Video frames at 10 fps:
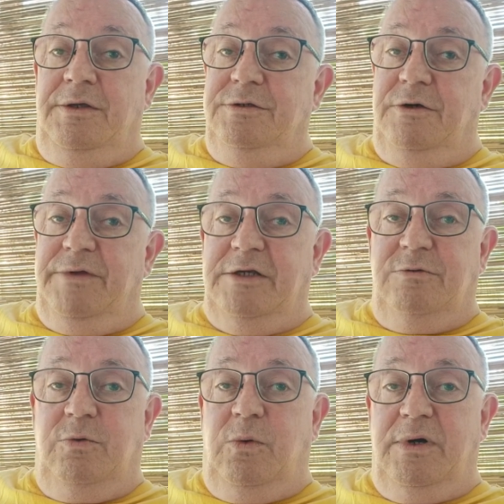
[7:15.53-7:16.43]
So that's
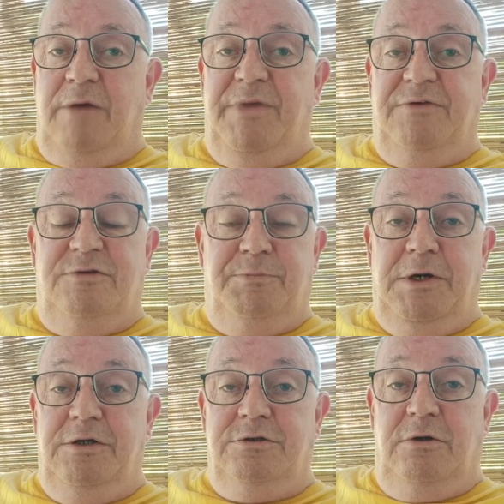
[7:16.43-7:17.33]
what I've
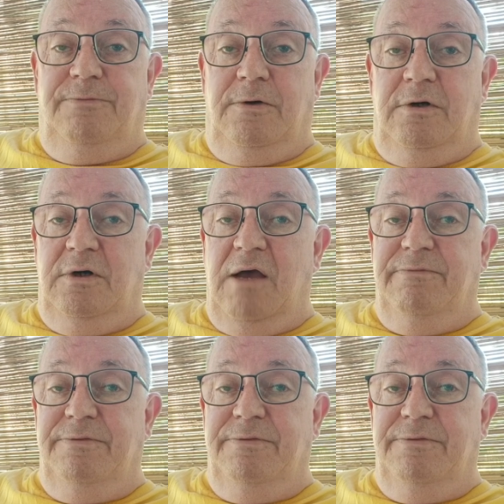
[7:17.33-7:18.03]
experienced so far, and